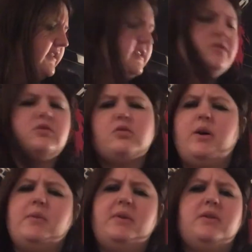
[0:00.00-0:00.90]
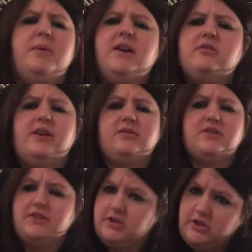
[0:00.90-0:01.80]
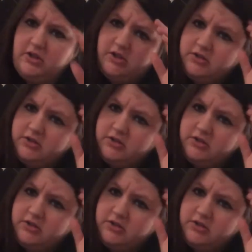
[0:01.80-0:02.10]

still got quite a bit of the background to do.